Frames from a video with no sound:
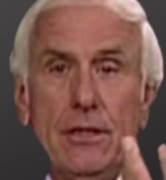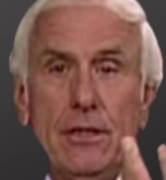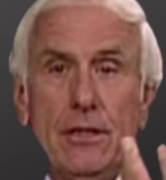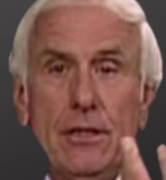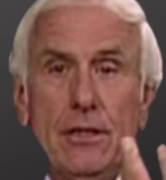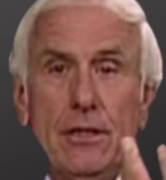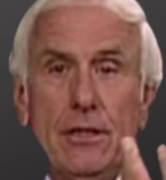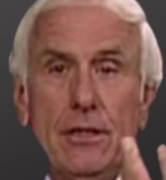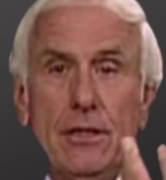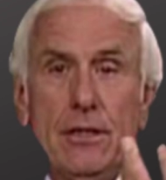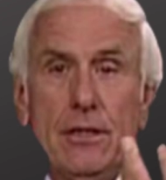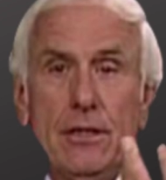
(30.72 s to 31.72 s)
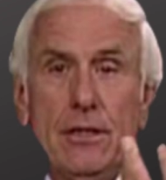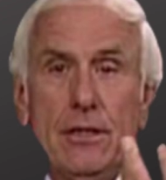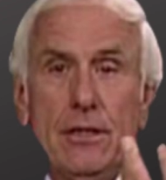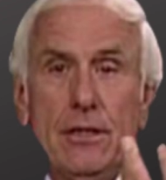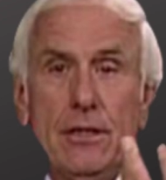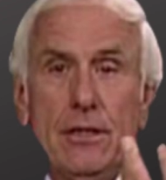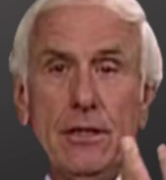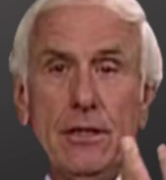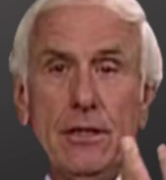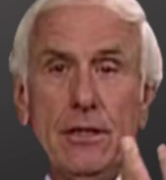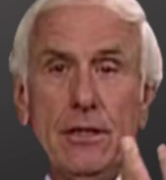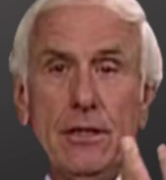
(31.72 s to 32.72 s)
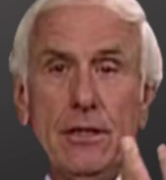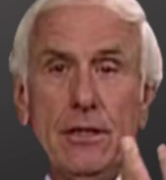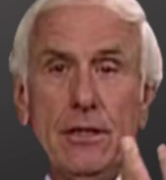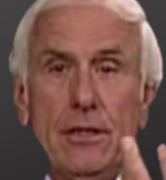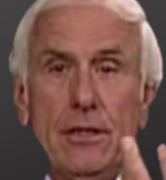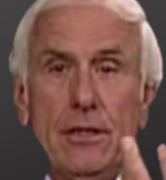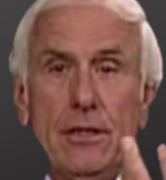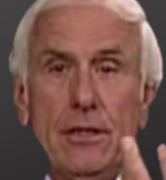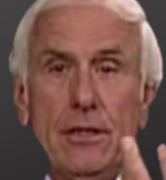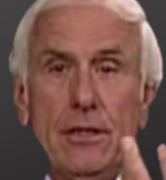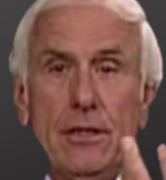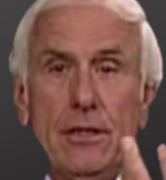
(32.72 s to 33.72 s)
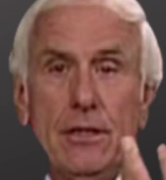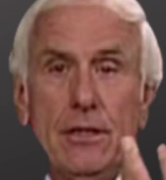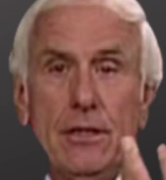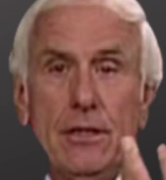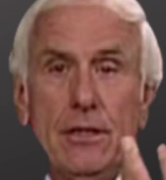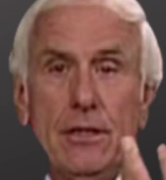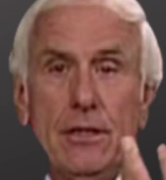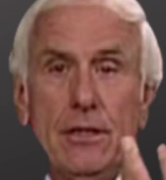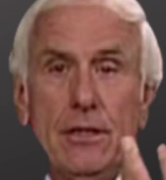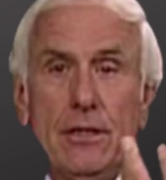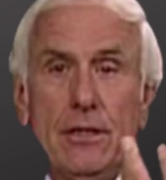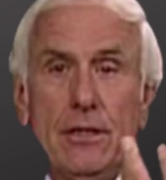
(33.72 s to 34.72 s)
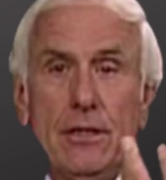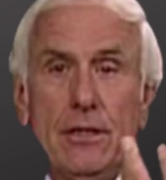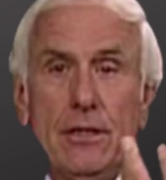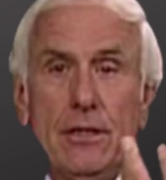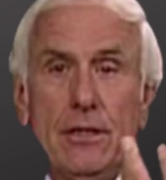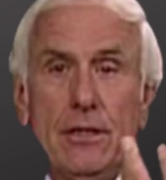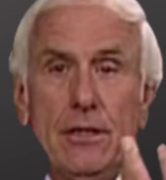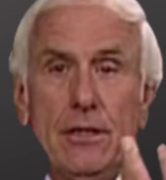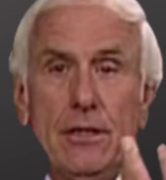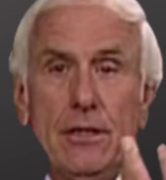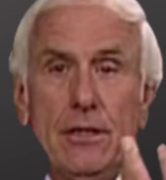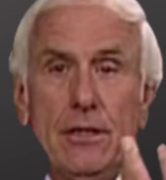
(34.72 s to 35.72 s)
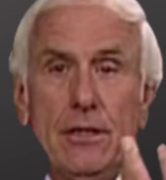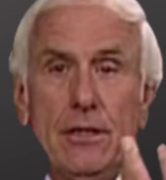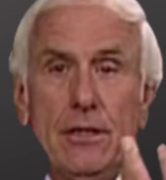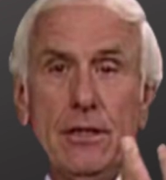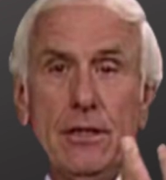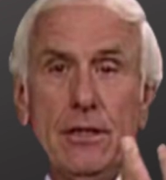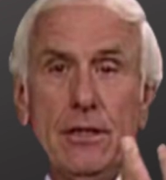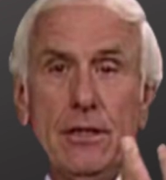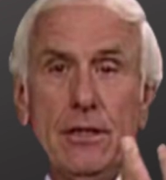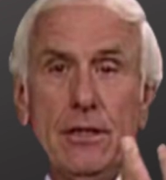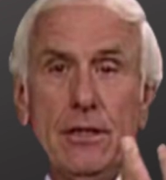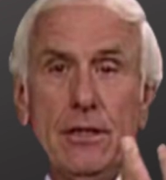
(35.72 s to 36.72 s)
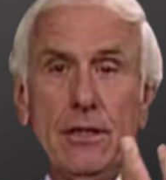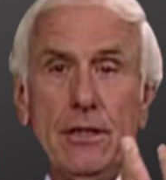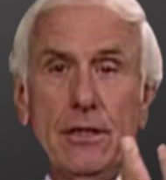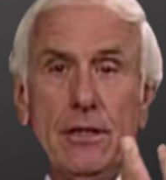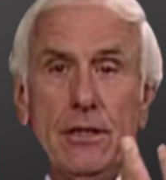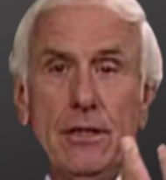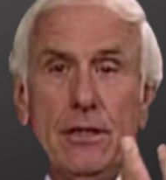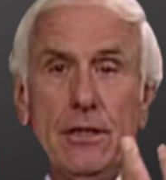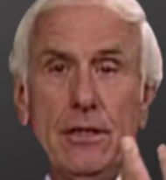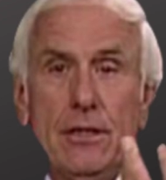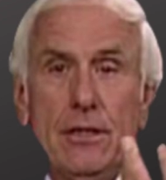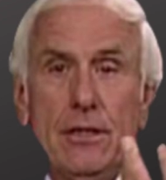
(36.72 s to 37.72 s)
The face doesn't move, so there is nothing to read.